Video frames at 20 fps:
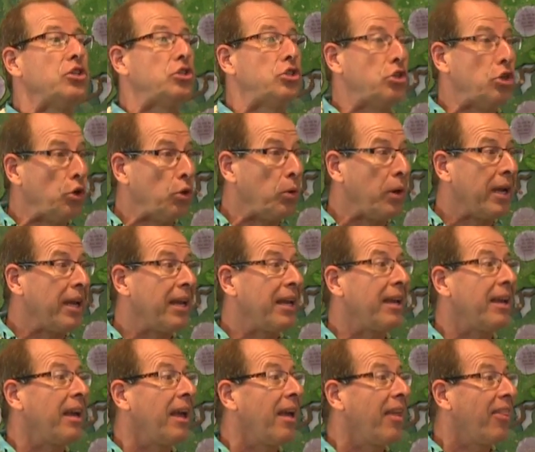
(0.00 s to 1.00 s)

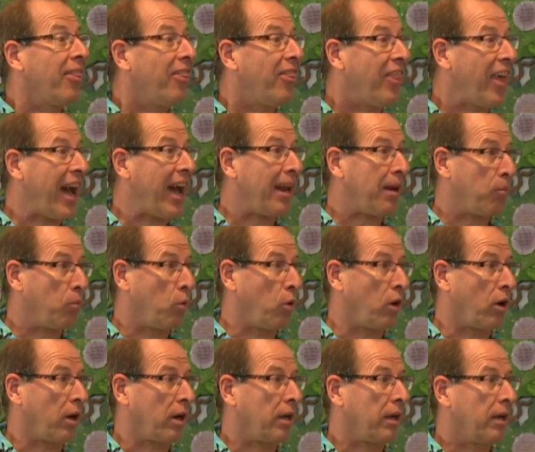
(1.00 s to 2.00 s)
doing that
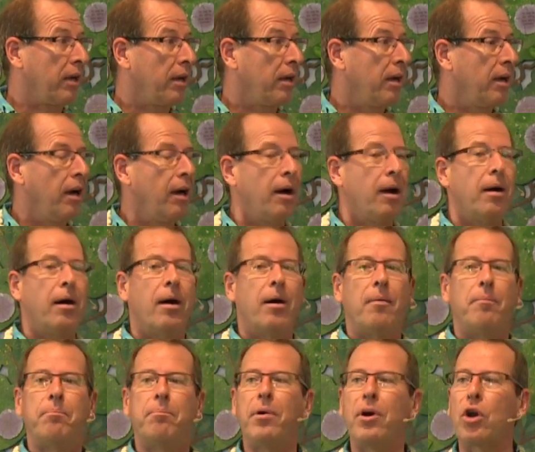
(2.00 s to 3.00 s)
work.
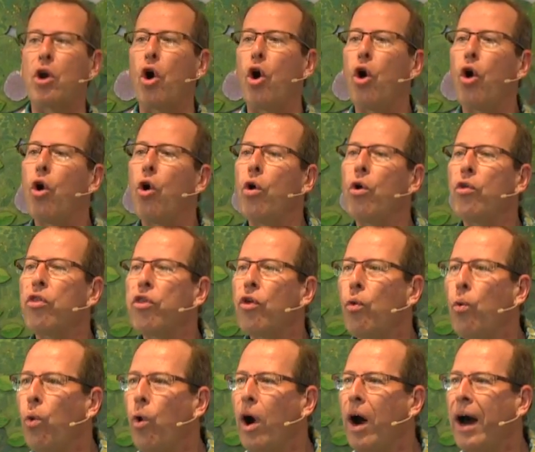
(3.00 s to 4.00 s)
But all the
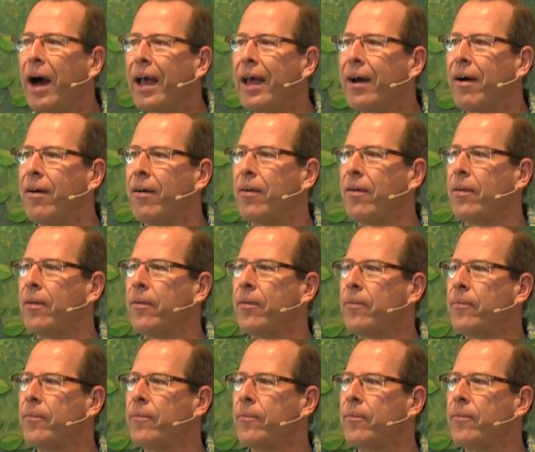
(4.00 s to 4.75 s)
while,